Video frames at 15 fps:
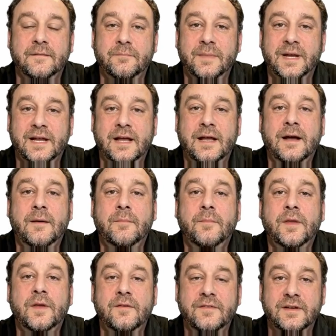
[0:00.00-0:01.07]
making it a
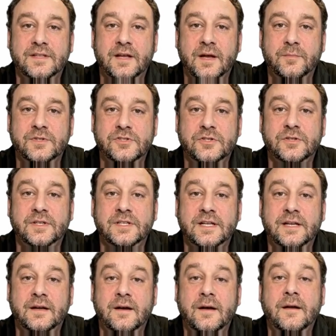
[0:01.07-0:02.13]
perfect
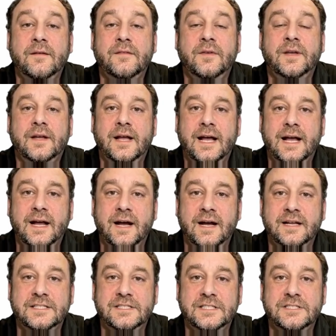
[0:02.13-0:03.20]
opportunity for an AI
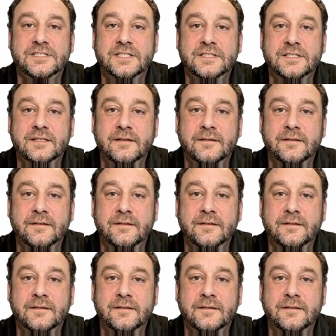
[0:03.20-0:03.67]
assistant.